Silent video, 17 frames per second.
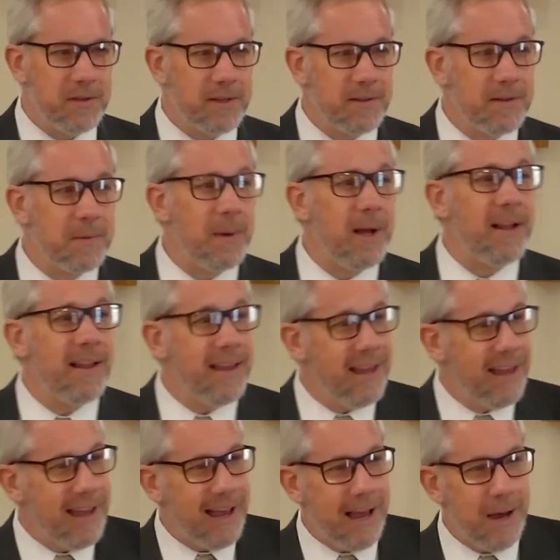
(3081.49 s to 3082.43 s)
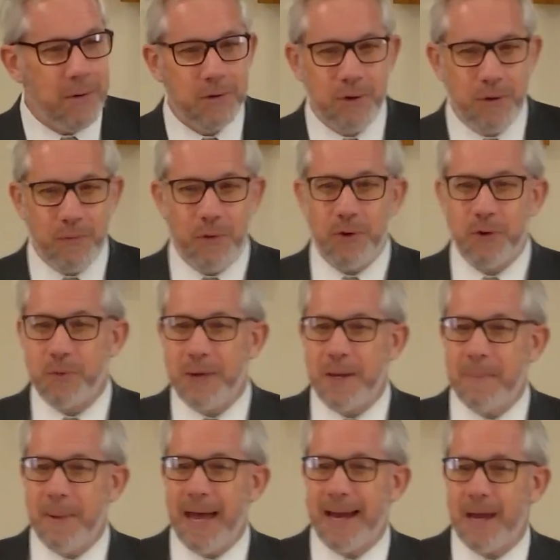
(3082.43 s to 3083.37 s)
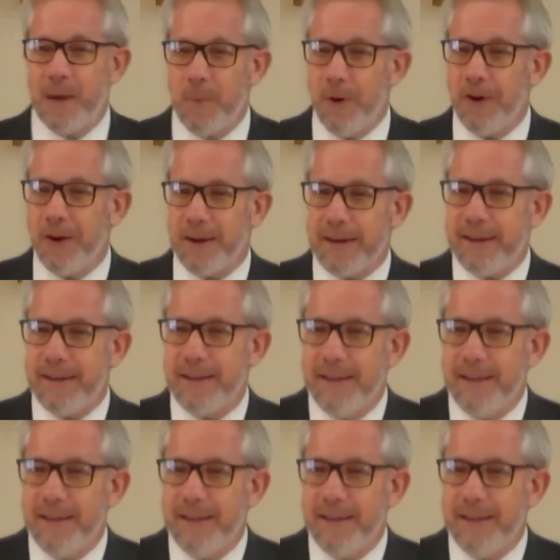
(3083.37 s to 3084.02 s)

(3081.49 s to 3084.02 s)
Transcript: I said, Well, how was your first week back at work?